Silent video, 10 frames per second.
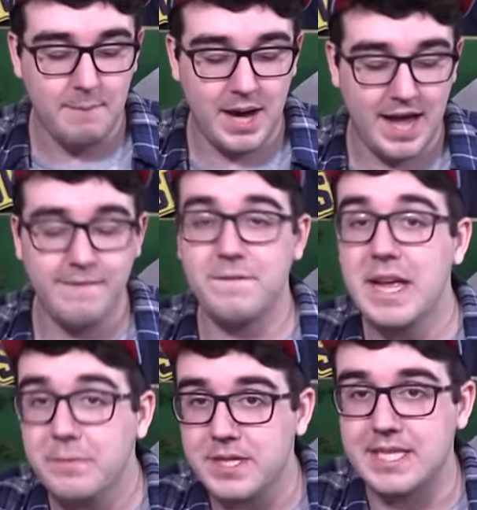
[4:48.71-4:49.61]
My
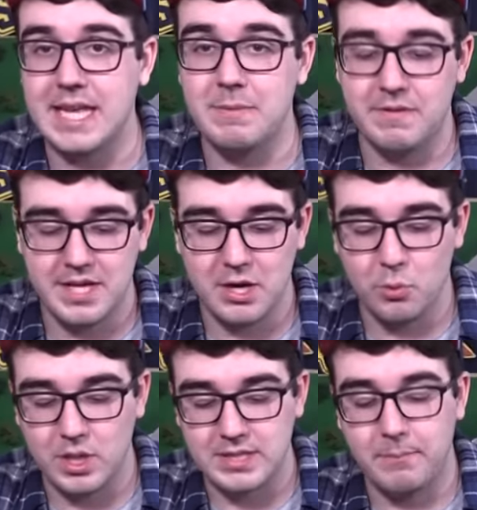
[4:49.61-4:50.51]
favorite scheme of the
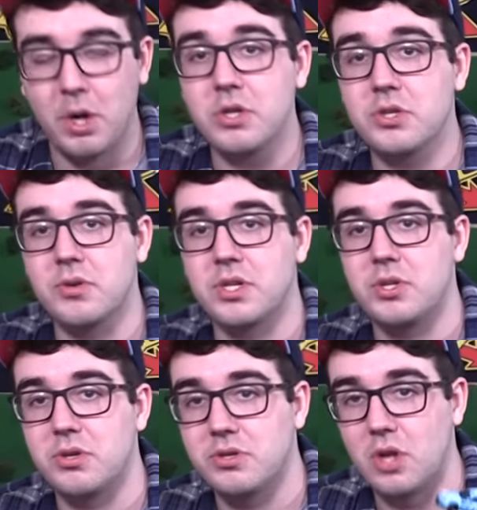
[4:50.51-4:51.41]
year was Martin Truex
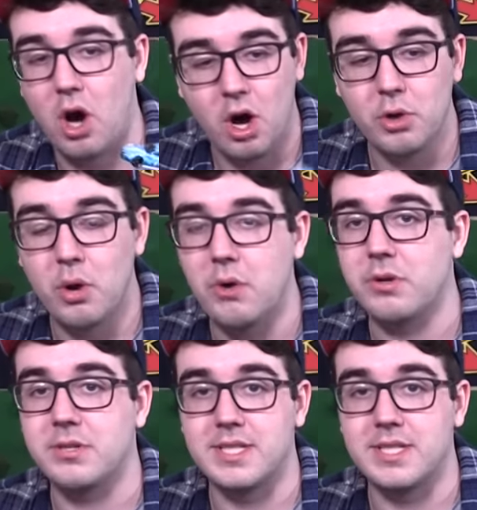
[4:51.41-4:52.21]
Jr.'s Auto Owner